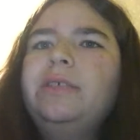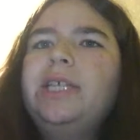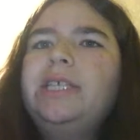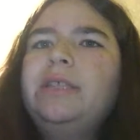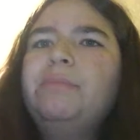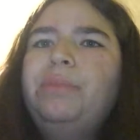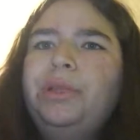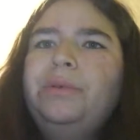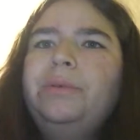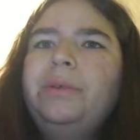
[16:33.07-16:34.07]
it's the
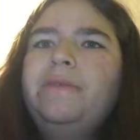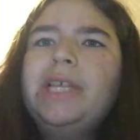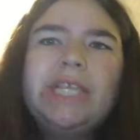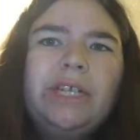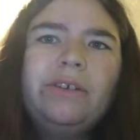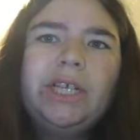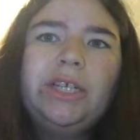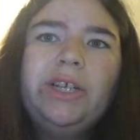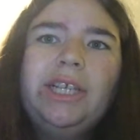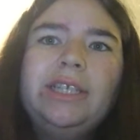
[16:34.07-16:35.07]
blue of the
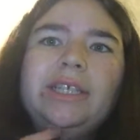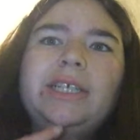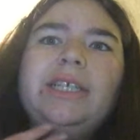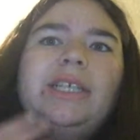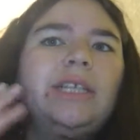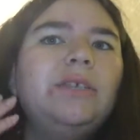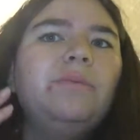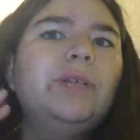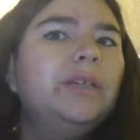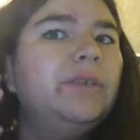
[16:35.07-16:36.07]
Cinderella dress, because it doesn't
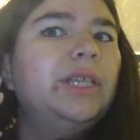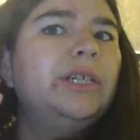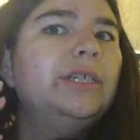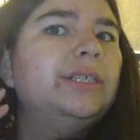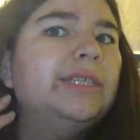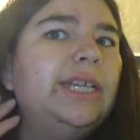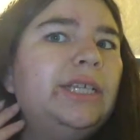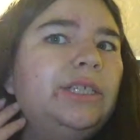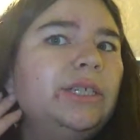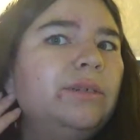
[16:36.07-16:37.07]
work with her
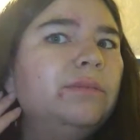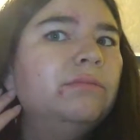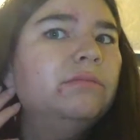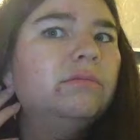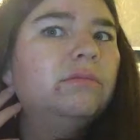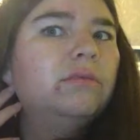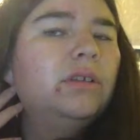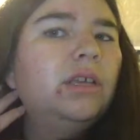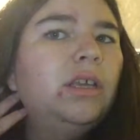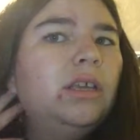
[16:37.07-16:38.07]
skin tone.
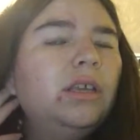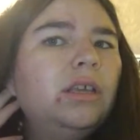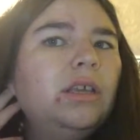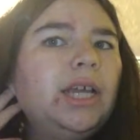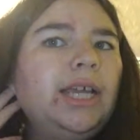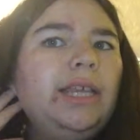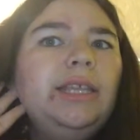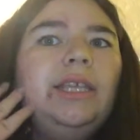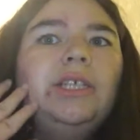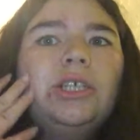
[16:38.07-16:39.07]
I
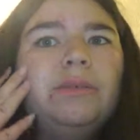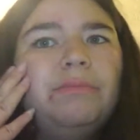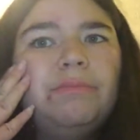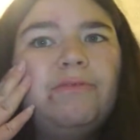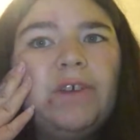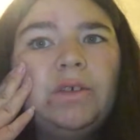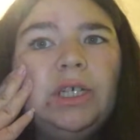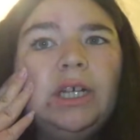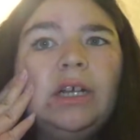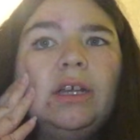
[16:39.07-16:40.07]
think they should have
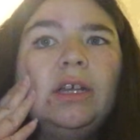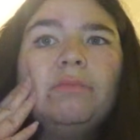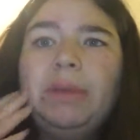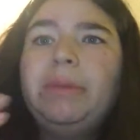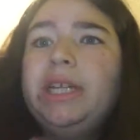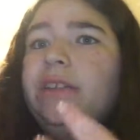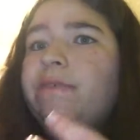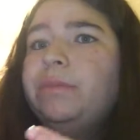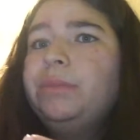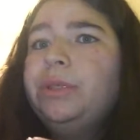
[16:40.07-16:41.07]
found maybe a
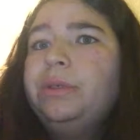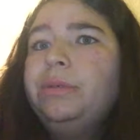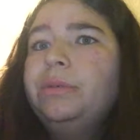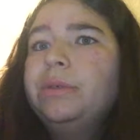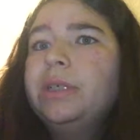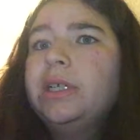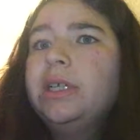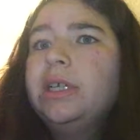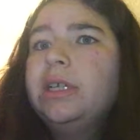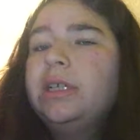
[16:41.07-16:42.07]
different blue
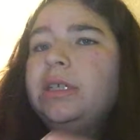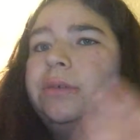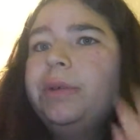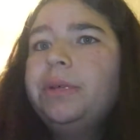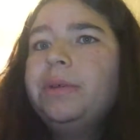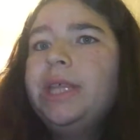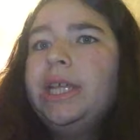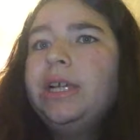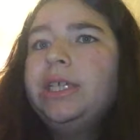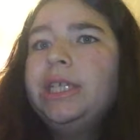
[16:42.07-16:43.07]
to work with
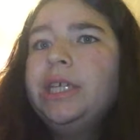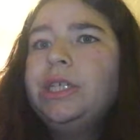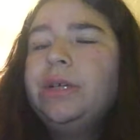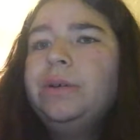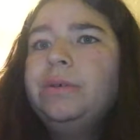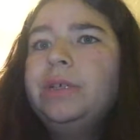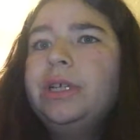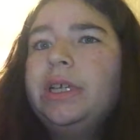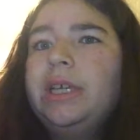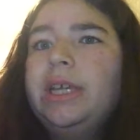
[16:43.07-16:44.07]
their skin tone.
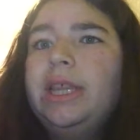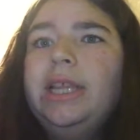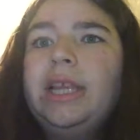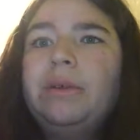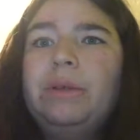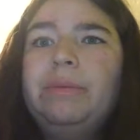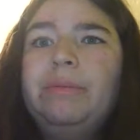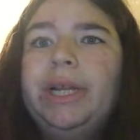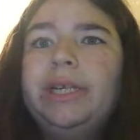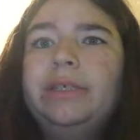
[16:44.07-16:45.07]
I think that would have
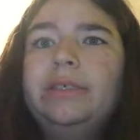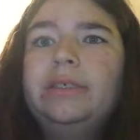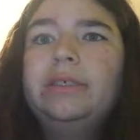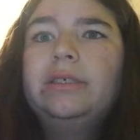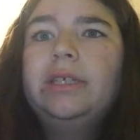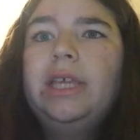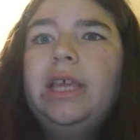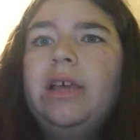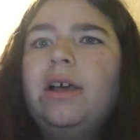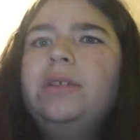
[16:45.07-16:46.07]
been better.
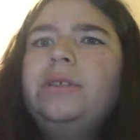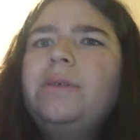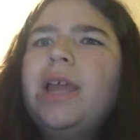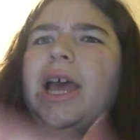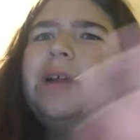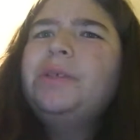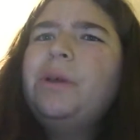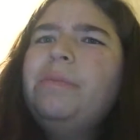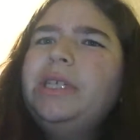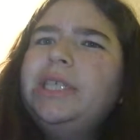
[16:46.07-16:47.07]
Also, I was
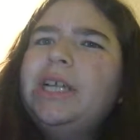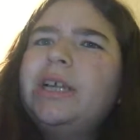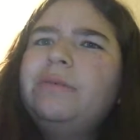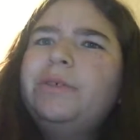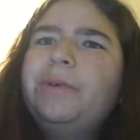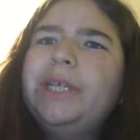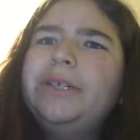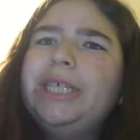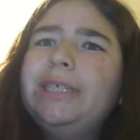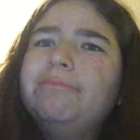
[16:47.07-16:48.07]
hoping Tiana would wear
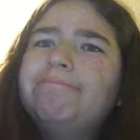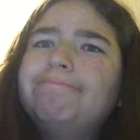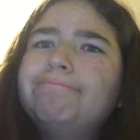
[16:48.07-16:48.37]
green.